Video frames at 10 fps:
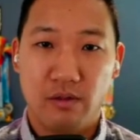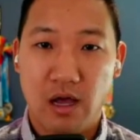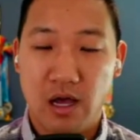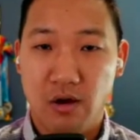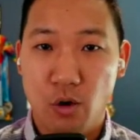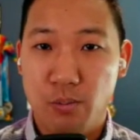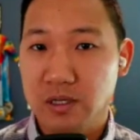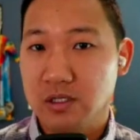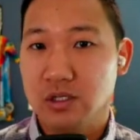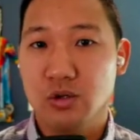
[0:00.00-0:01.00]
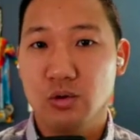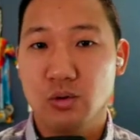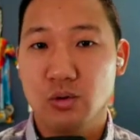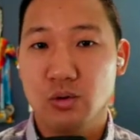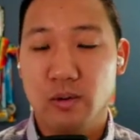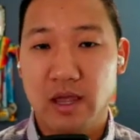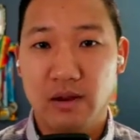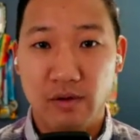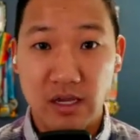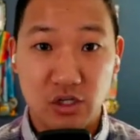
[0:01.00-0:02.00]
open to
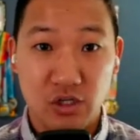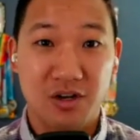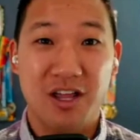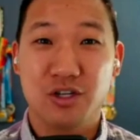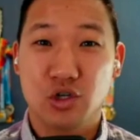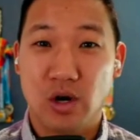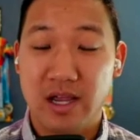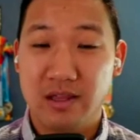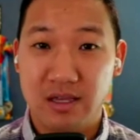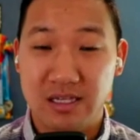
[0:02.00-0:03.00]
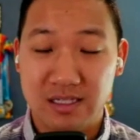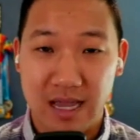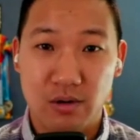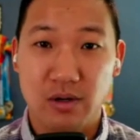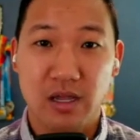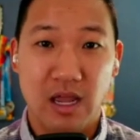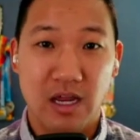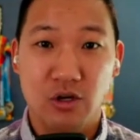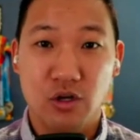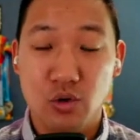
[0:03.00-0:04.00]
innovation and trying things out a
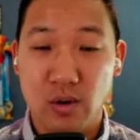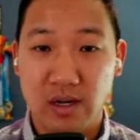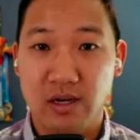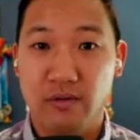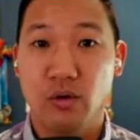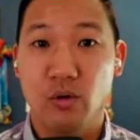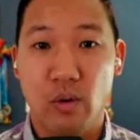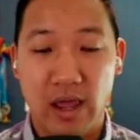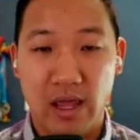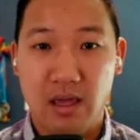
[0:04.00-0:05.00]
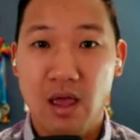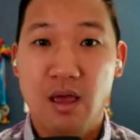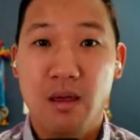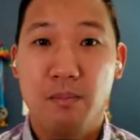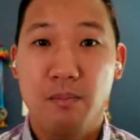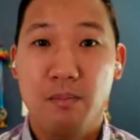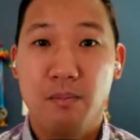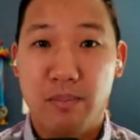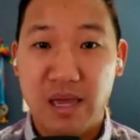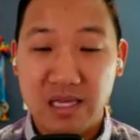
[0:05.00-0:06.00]
new and different way
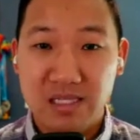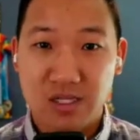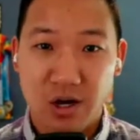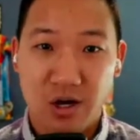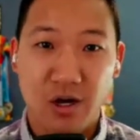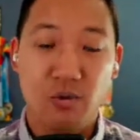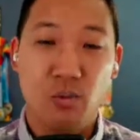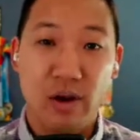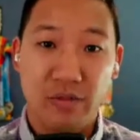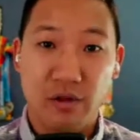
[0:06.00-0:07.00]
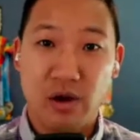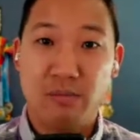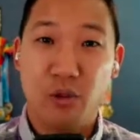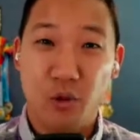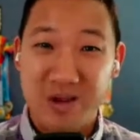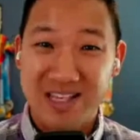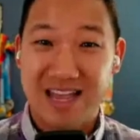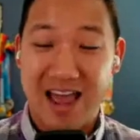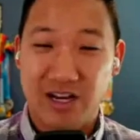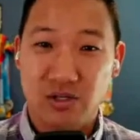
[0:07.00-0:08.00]
based on what their employees
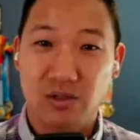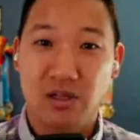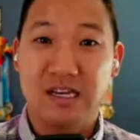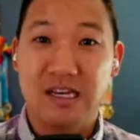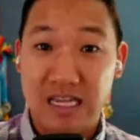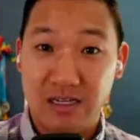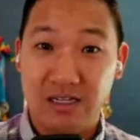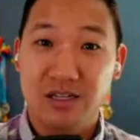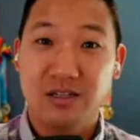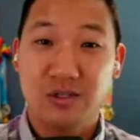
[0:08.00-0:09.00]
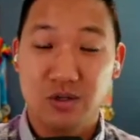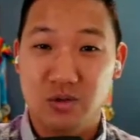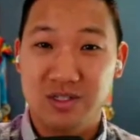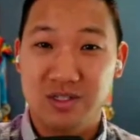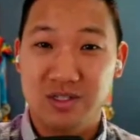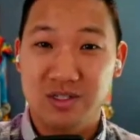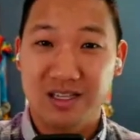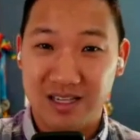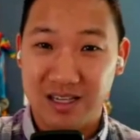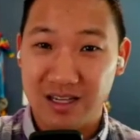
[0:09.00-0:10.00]
actually need to
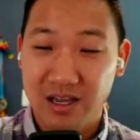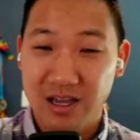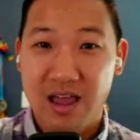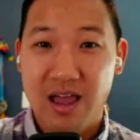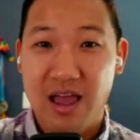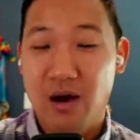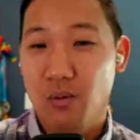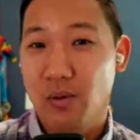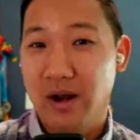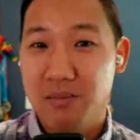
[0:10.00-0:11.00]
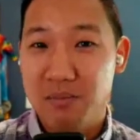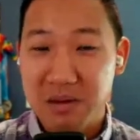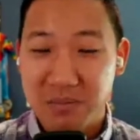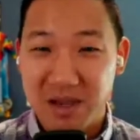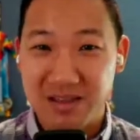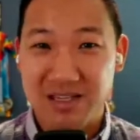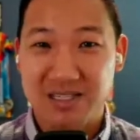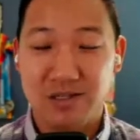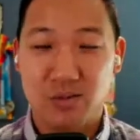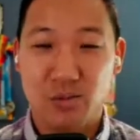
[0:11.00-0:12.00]
succeed. What I mean by this
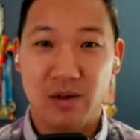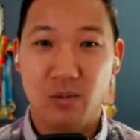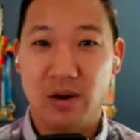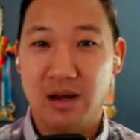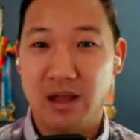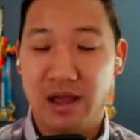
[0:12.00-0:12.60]
is when I've